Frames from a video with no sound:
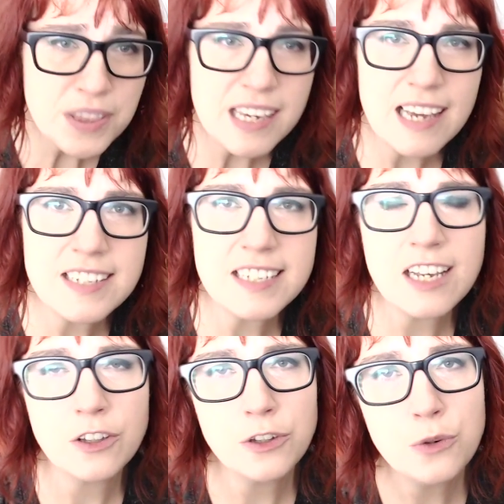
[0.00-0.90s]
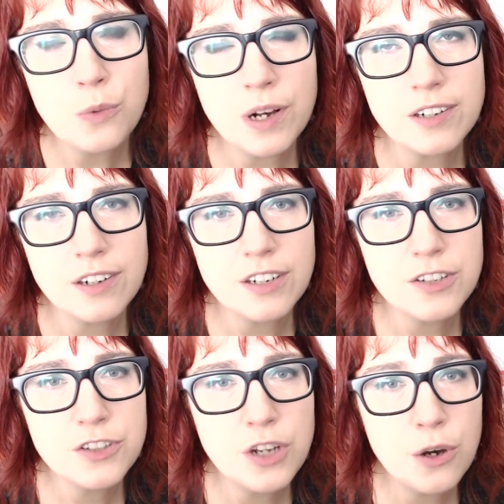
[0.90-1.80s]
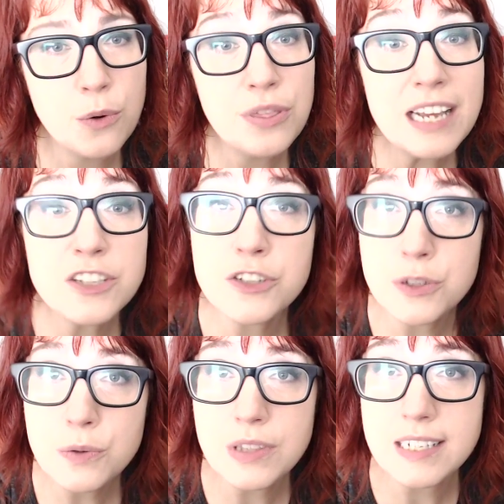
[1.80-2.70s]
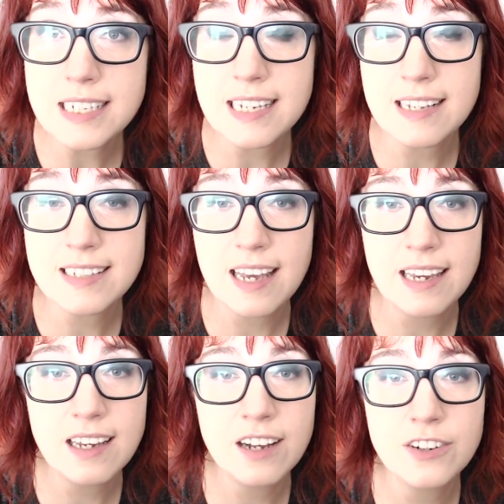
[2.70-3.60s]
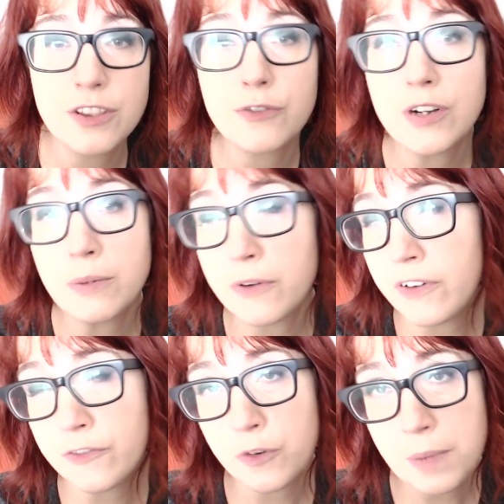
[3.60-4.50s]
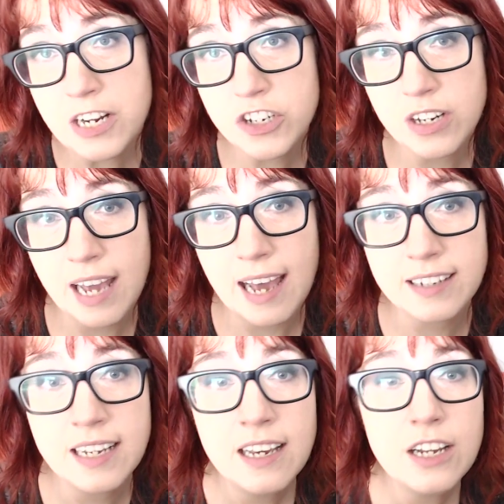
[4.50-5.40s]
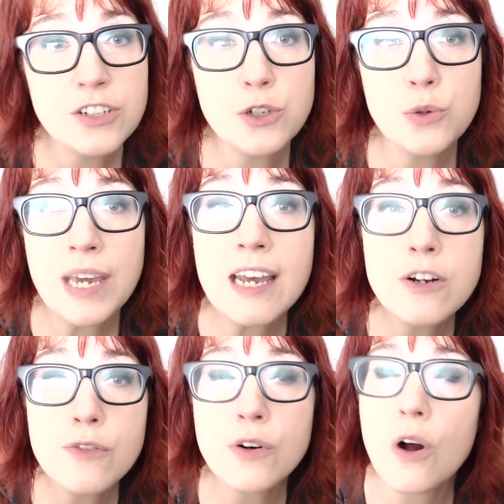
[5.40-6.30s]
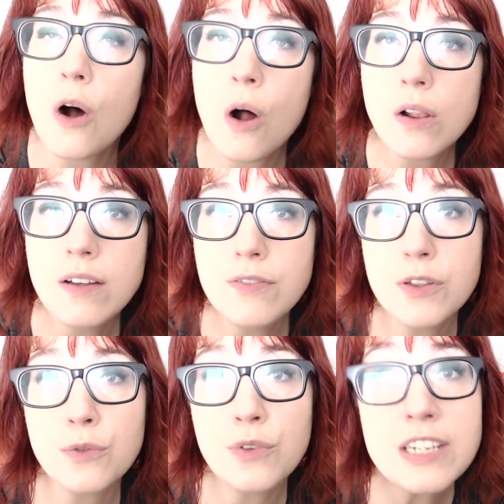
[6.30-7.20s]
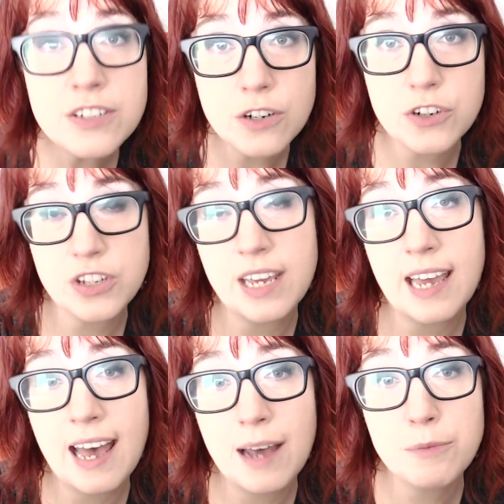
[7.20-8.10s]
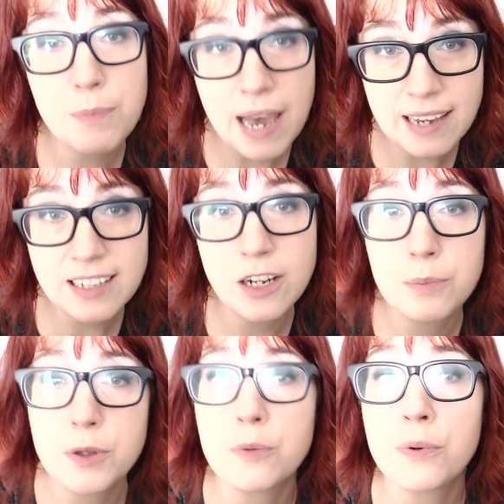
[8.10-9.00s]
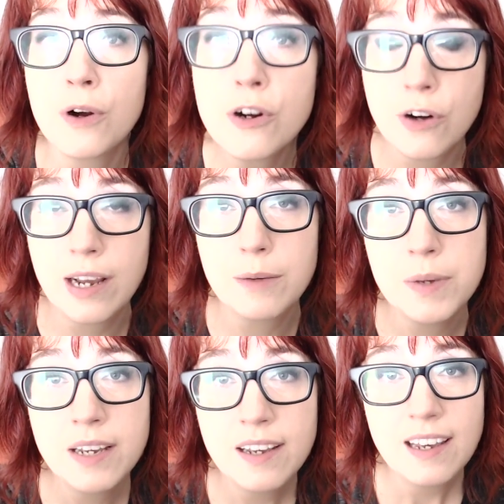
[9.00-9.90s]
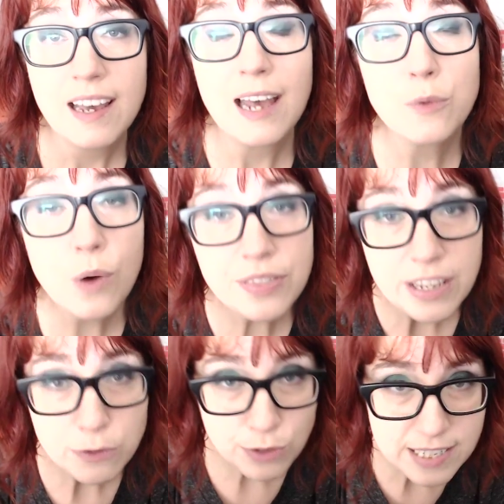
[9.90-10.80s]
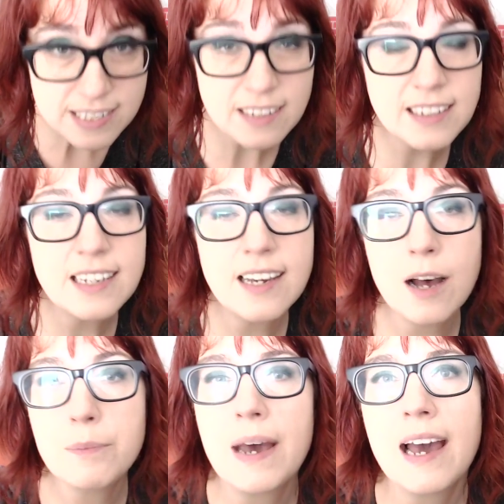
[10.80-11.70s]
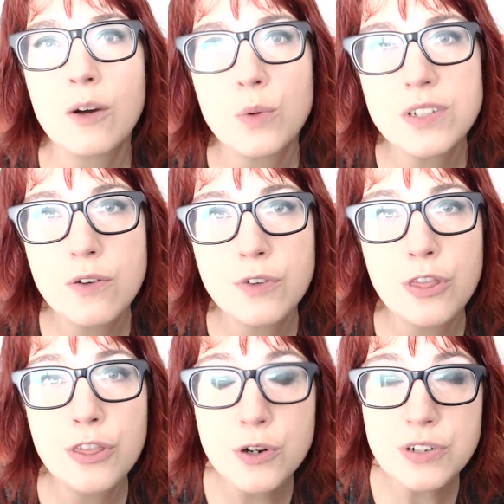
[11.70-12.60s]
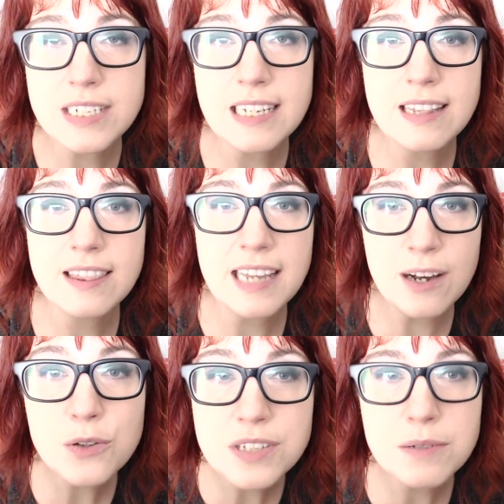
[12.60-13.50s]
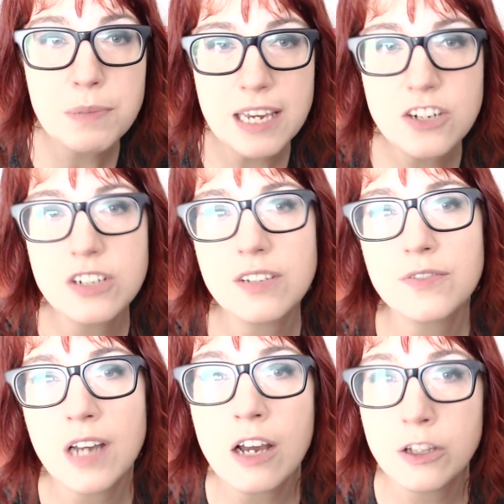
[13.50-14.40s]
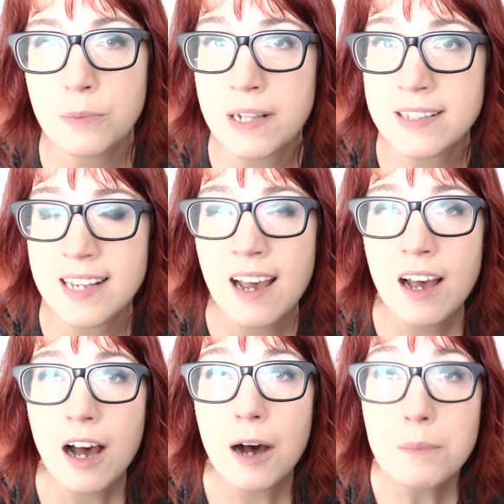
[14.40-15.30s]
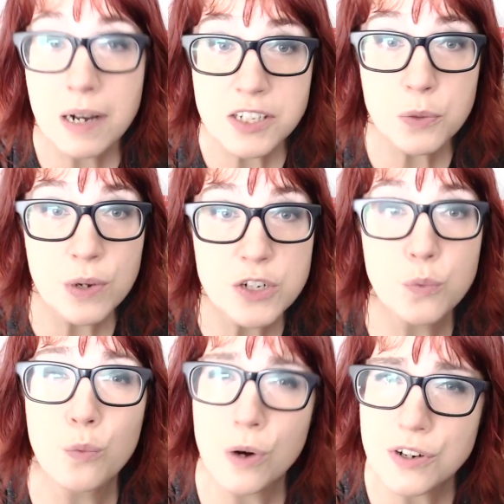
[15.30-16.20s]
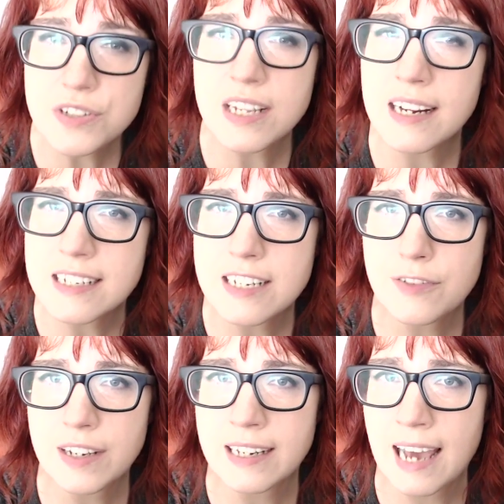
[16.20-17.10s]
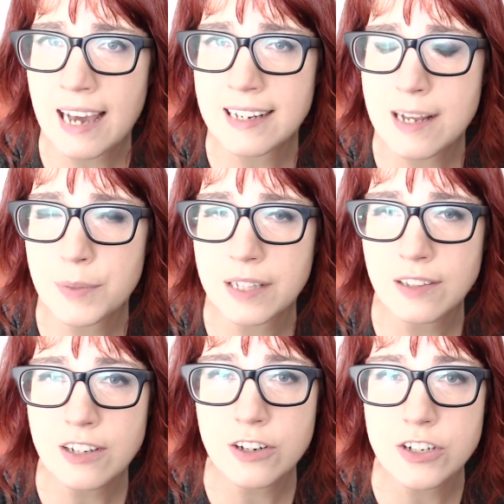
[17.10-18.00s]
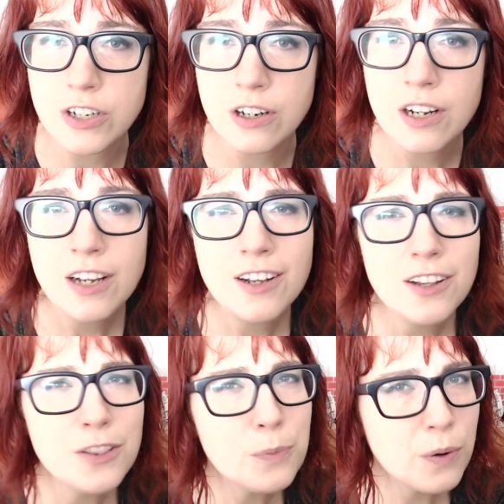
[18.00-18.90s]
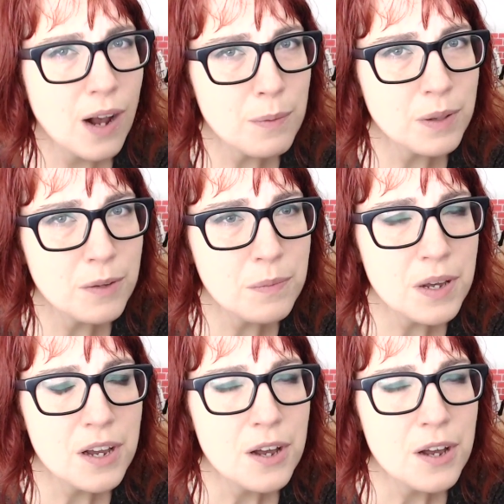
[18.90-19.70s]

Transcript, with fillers: what the ACLU wondered, so they sued the TSA under the Freedom of Information Act to hand over all of the research they had backing up their program. And what they recently got back was over 13,000 pages of documents, amongst which were scientific and academic literature. The problem?